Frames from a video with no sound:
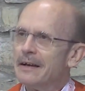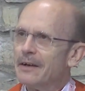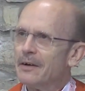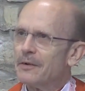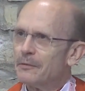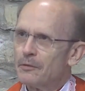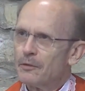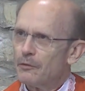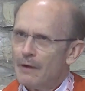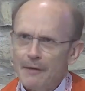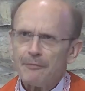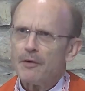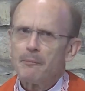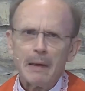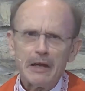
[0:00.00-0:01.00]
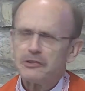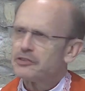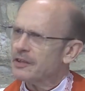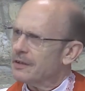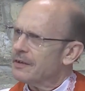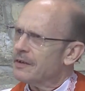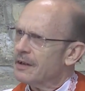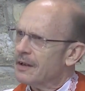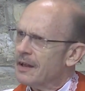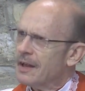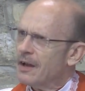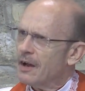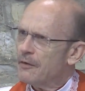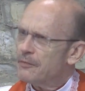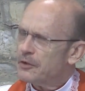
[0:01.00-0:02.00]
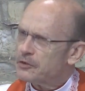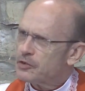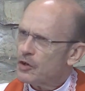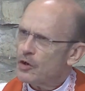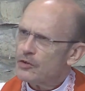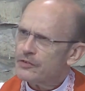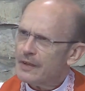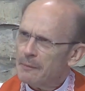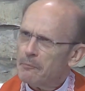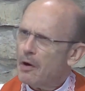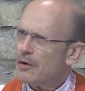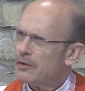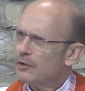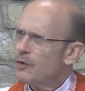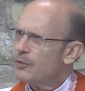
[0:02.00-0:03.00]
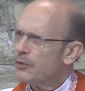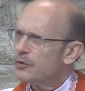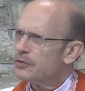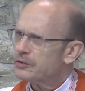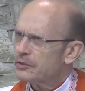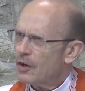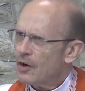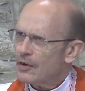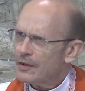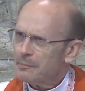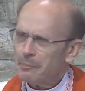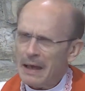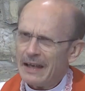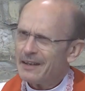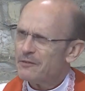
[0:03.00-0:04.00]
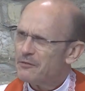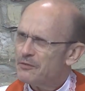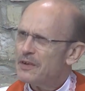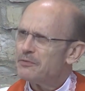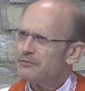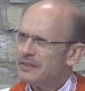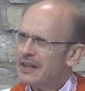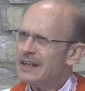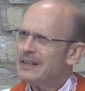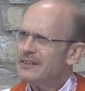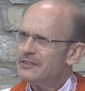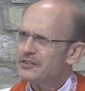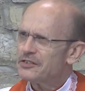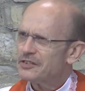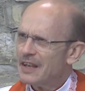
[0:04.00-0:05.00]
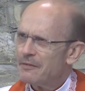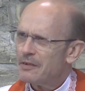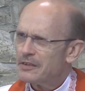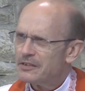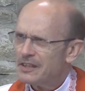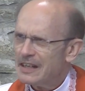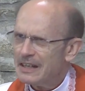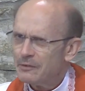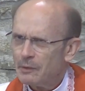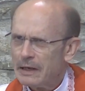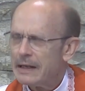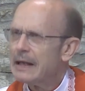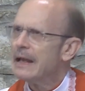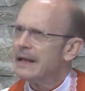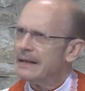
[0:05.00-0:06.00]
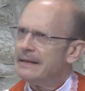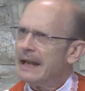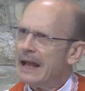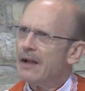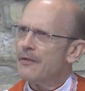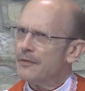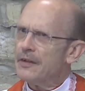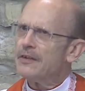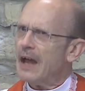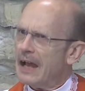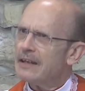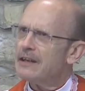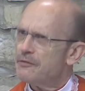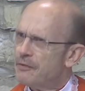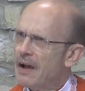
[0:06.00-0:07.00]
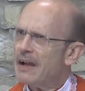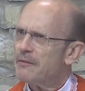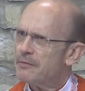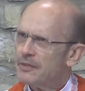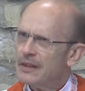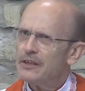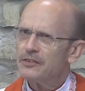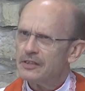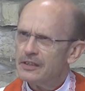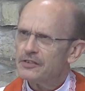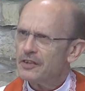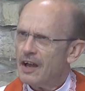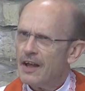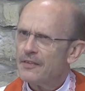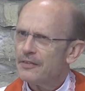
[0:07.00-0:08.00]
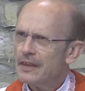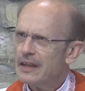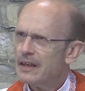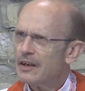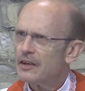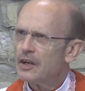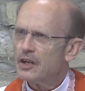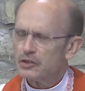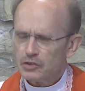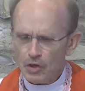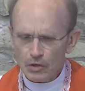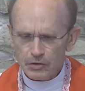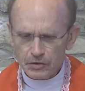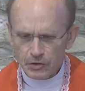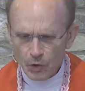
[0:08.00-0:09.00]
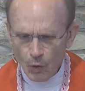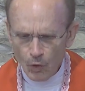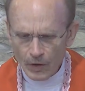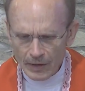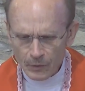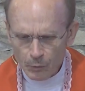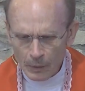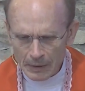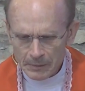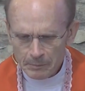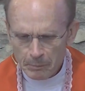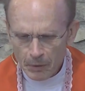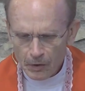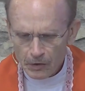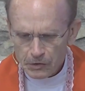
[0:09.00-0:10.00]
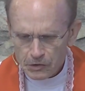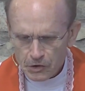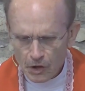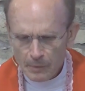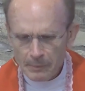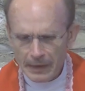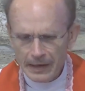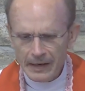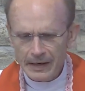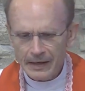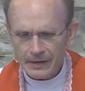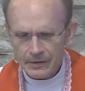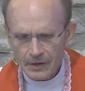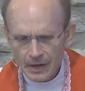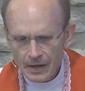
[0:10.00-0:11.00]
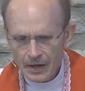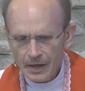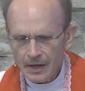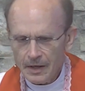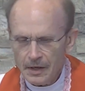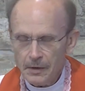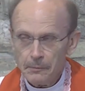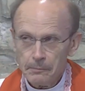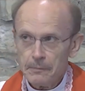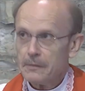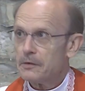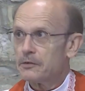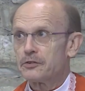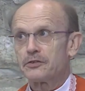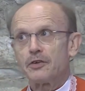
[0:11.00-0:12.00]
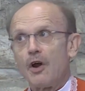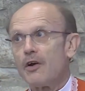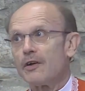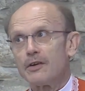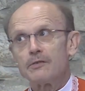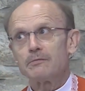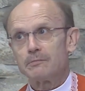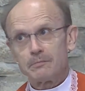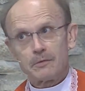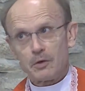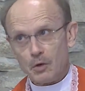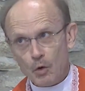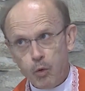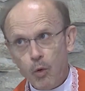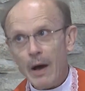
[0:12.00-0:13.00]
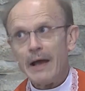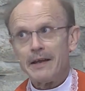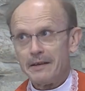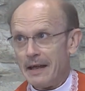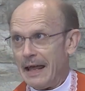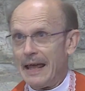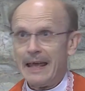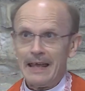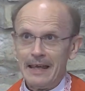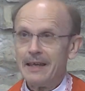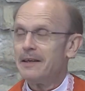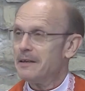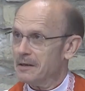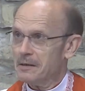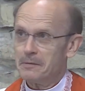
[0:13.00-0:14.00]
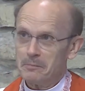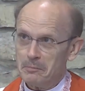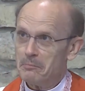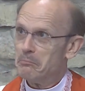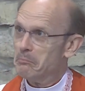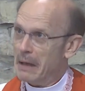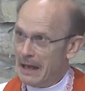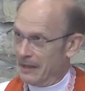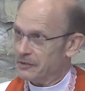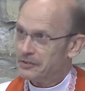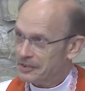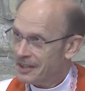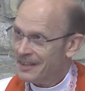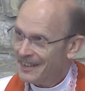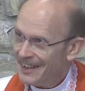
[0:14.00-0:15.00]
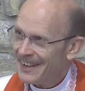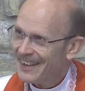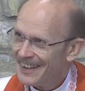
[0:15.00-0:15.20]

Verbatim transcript: uh, Reformation of the church that Martin Luther started back in 1517 when he nailed the 95 Theses on the uh, church door in Wittenberg, Germany, and started quite a mess